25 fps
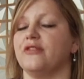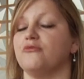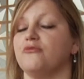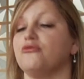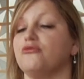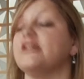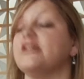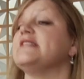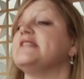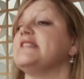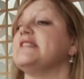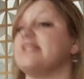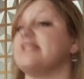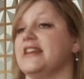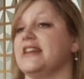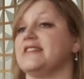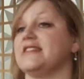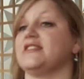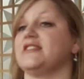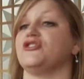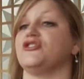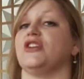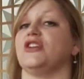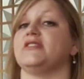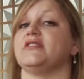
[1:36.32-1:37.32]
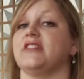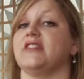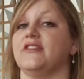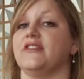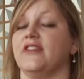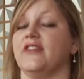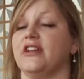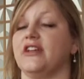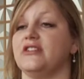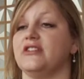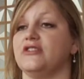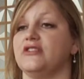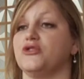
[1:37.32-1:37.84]
recent data suggesting
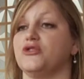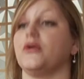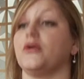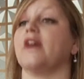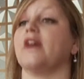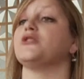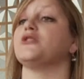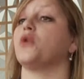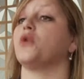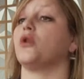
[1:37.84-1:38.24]
that direct